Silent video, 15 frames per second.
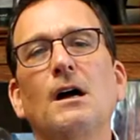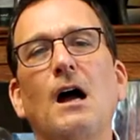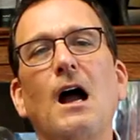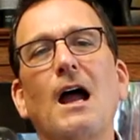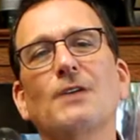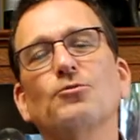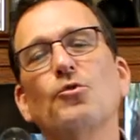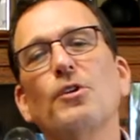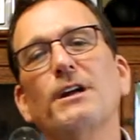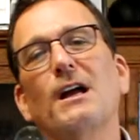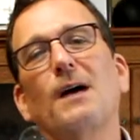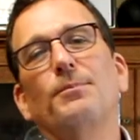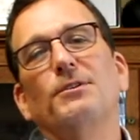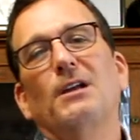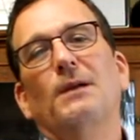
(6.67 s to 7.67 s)
Hi, Roy
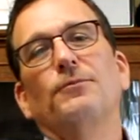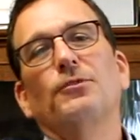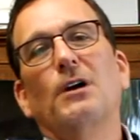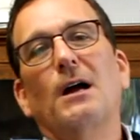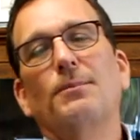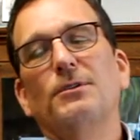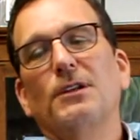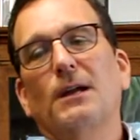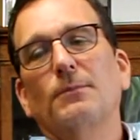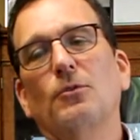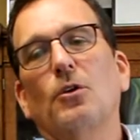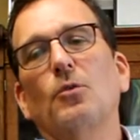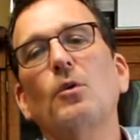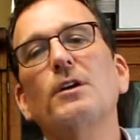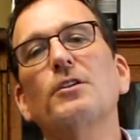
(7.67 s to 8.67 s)
Oppenheim for Oppenheim.
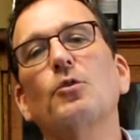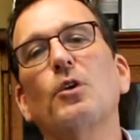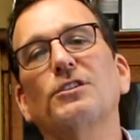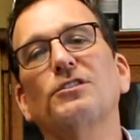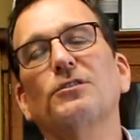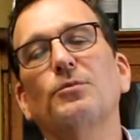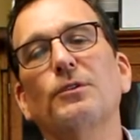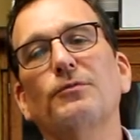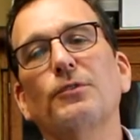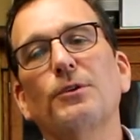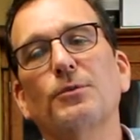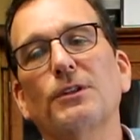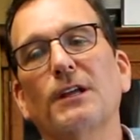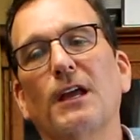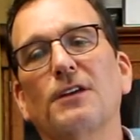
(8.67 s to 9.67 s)
One of the questions we
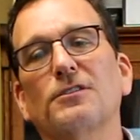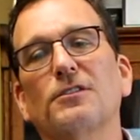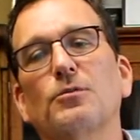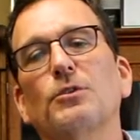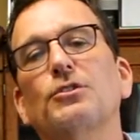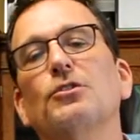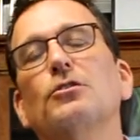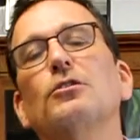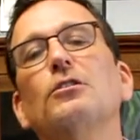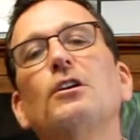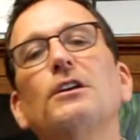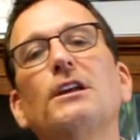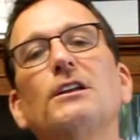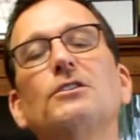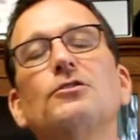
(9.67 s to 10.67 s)
frequently ask is, when you're
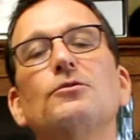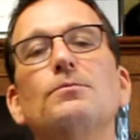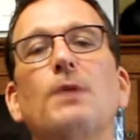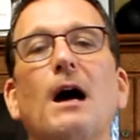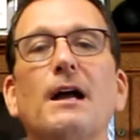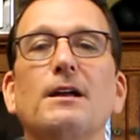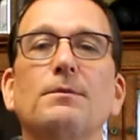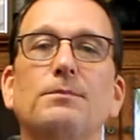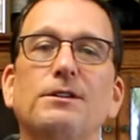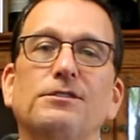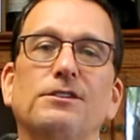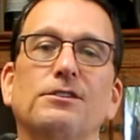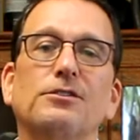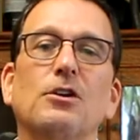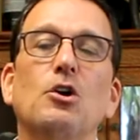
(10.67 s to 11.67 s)
looking to buy a
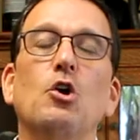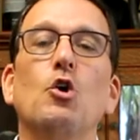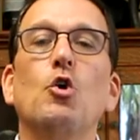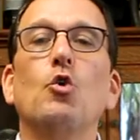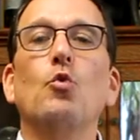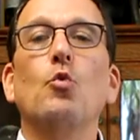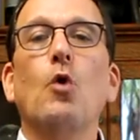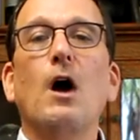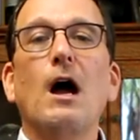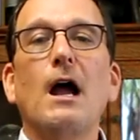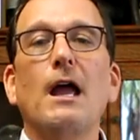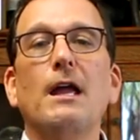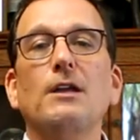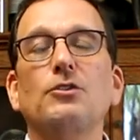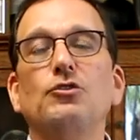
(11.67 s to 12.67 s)
business,
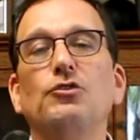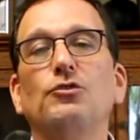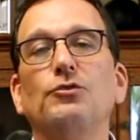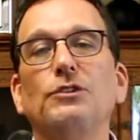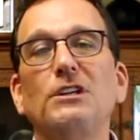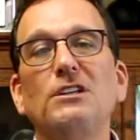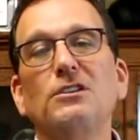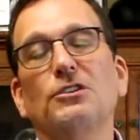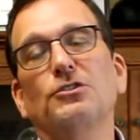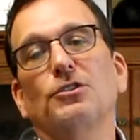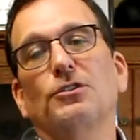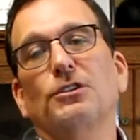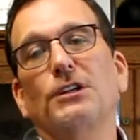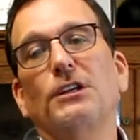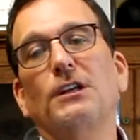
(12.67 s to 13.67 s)
why do you need an
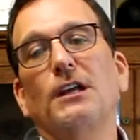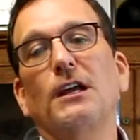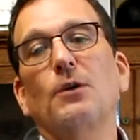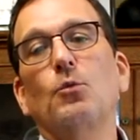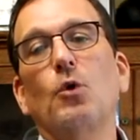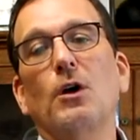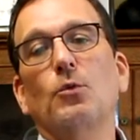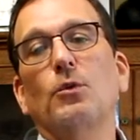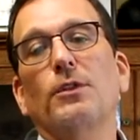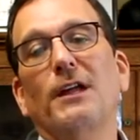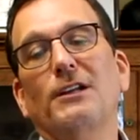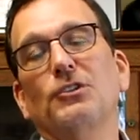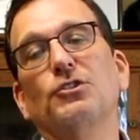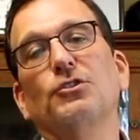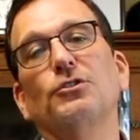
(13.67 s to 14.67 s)
attorney, and what will
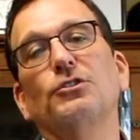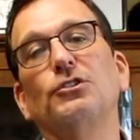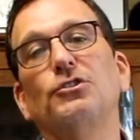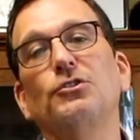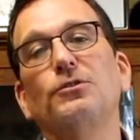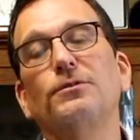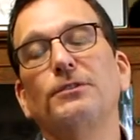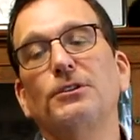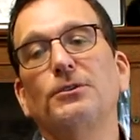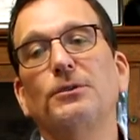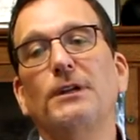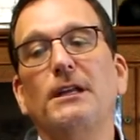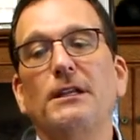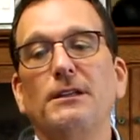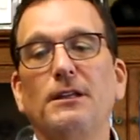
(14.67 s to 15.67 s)
that attorney do for
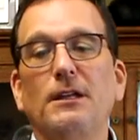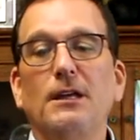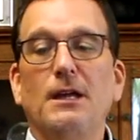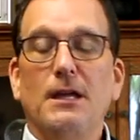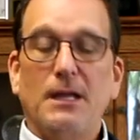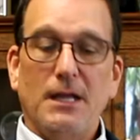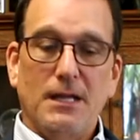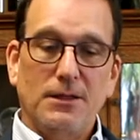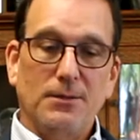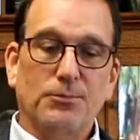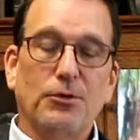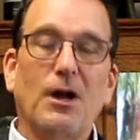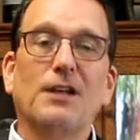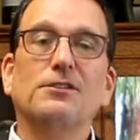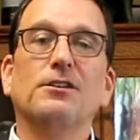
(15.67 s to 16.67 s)
you in the
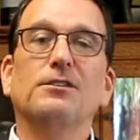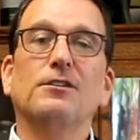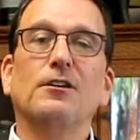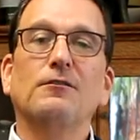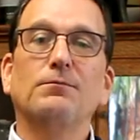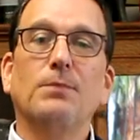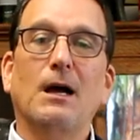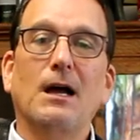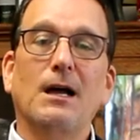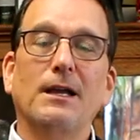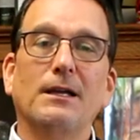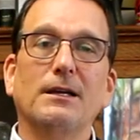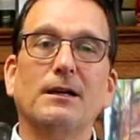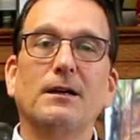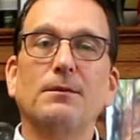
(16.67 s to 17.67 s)
process of
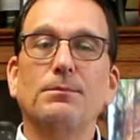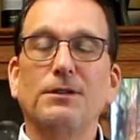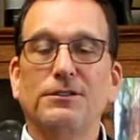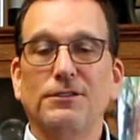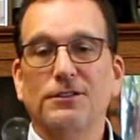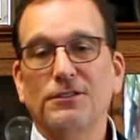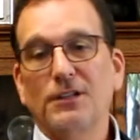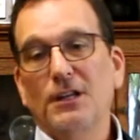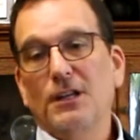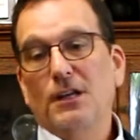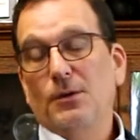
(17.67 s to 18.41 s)
buying a business?